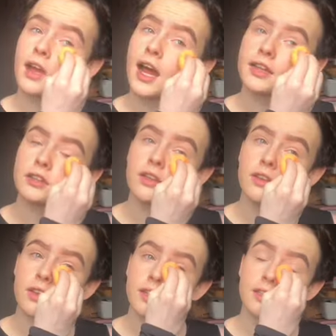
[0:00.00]
had her
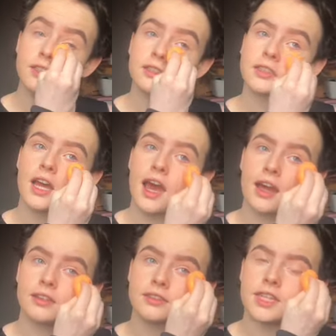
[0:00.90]
3 years,
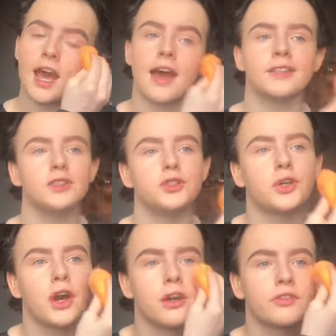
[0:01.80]
and I knew
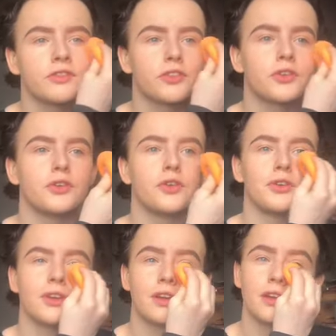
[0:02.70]
her through
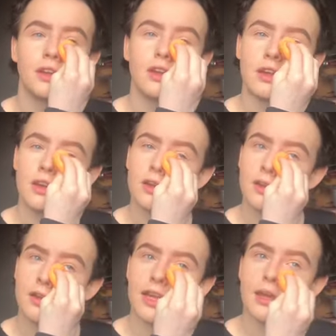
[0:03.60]

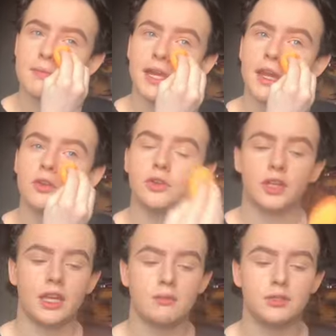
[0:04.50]
a girl who
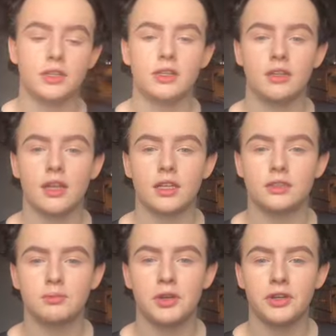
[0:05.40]
came to Dance
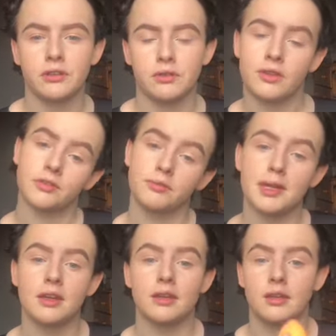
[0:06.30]
Point with
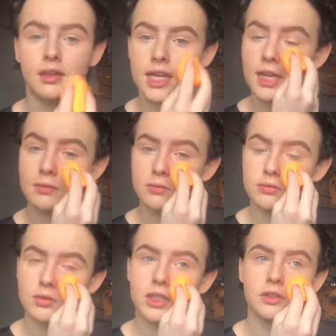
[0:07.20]
me,
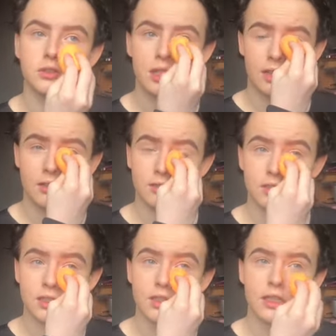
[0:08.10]
one of the older girls.
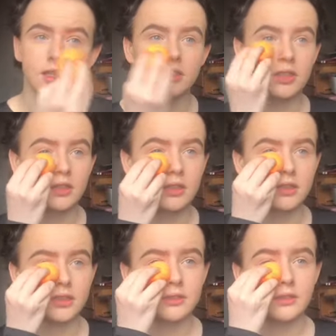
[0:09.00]
It's her
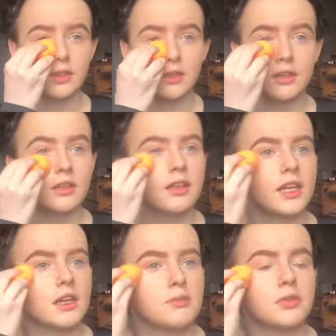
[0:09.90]
cousin,
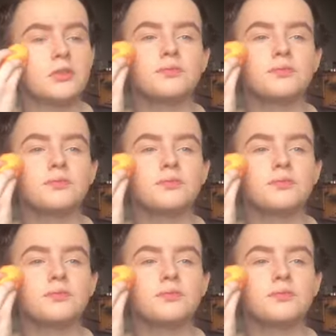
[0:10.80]
April.